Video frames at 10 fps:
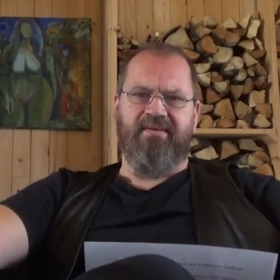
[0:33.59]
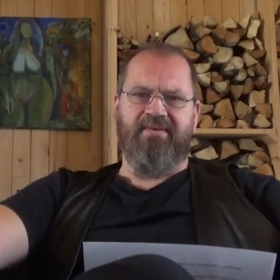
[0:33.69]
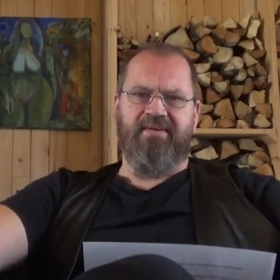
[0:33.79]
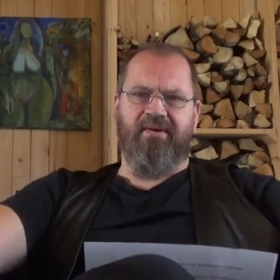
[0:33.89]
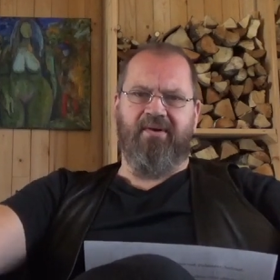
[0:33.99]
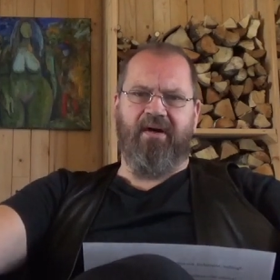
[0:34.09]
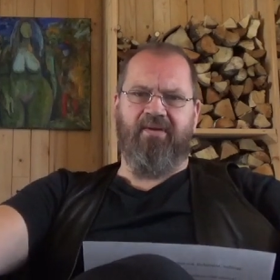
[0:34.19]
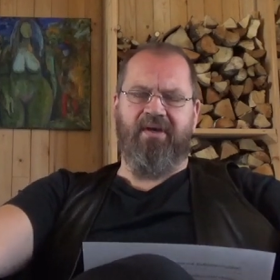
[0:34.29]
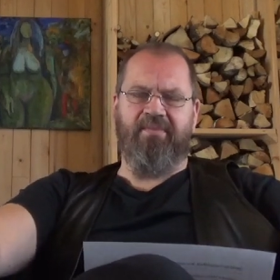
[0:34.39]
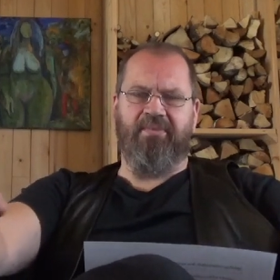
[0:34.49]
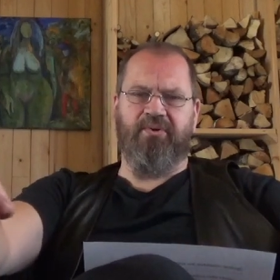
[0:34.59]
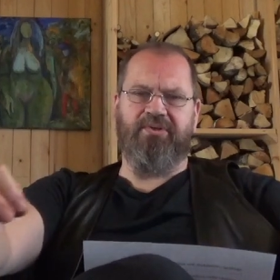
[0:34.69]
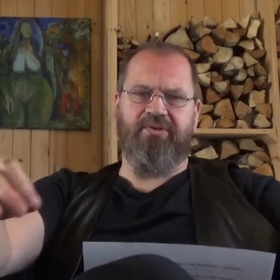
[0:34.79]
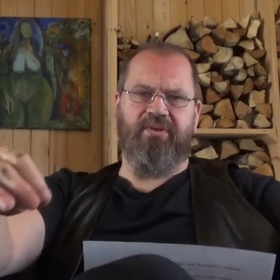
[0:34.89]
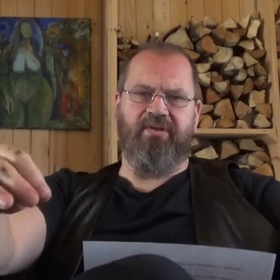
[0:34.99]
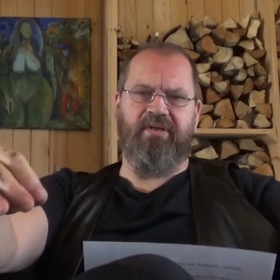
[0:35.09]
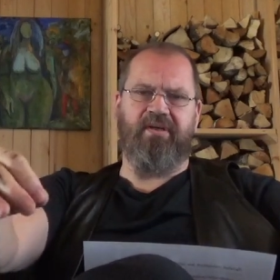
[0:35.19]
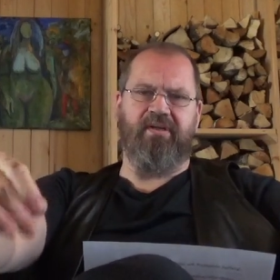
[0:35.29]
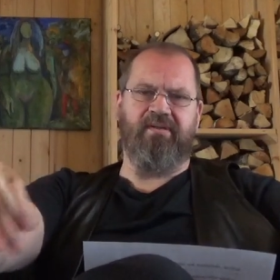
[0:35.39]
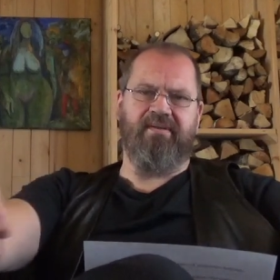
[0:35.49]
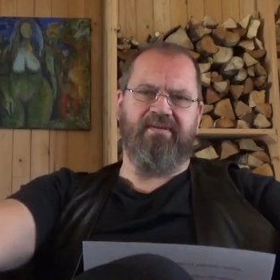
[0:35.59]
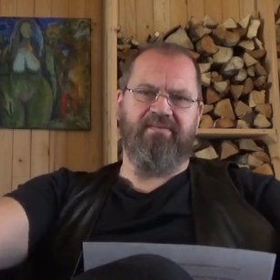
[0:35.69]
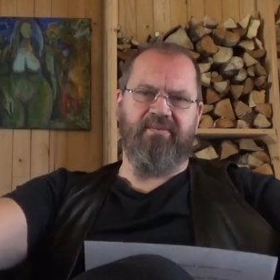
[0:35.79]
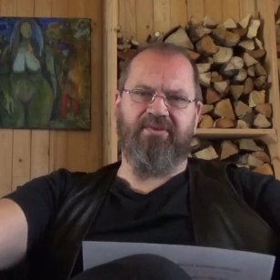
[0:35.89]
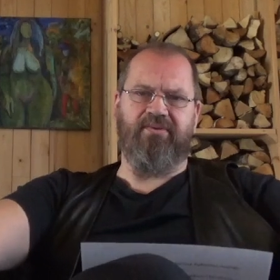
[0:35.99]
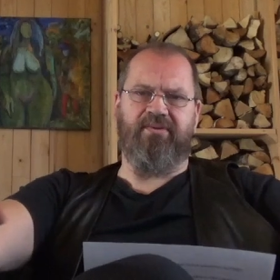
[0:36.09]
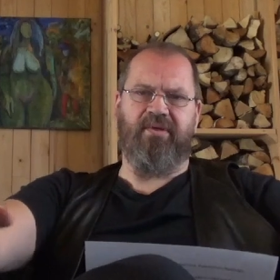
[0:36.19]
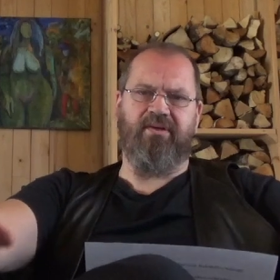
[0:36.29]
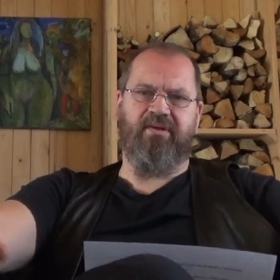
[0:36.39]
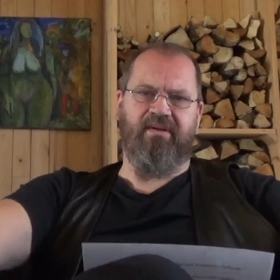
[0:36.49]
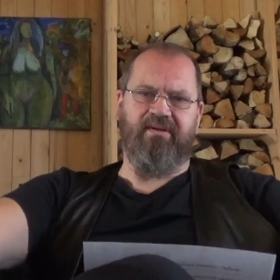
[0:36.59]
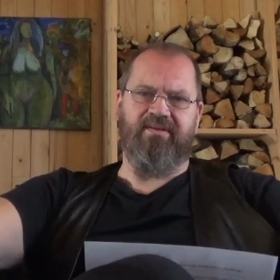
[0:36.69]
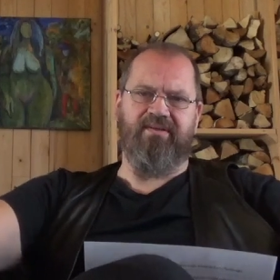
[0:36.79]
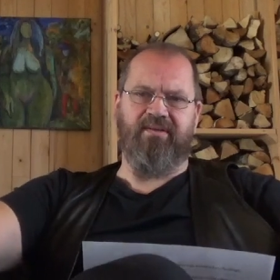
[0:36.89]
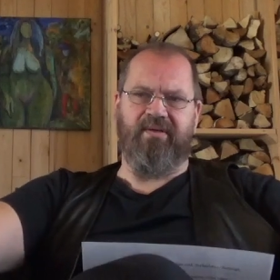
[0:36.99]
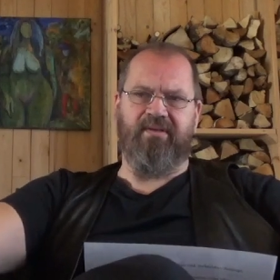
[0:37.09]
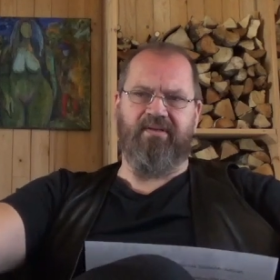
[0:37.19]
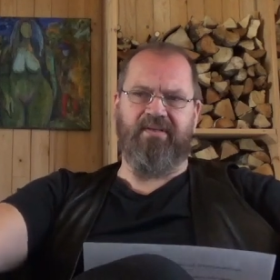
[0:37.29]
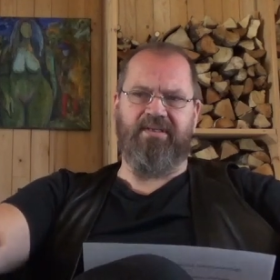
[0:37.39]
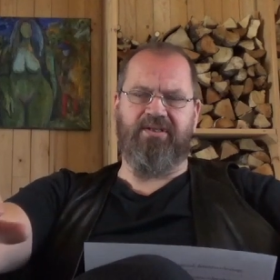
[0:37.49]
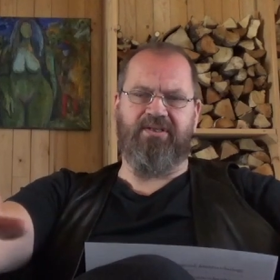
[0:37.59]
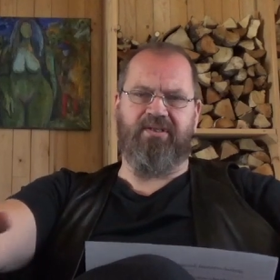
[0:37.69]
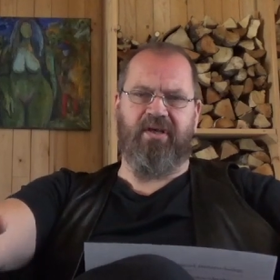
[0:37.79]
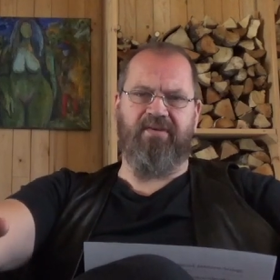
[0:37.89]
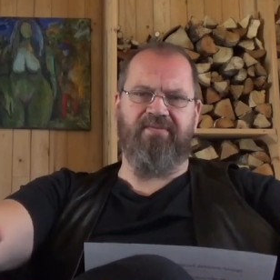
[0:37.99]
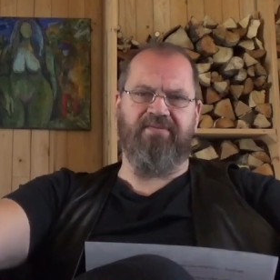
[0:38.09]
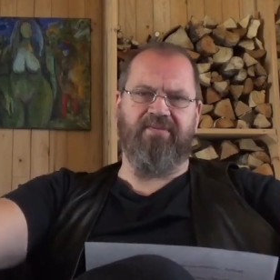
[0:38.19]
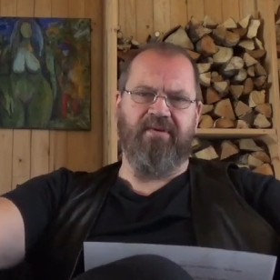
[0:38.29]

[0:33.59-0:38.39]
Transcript: You know how they pushed the needle? It was ridiculous, right? This is safe.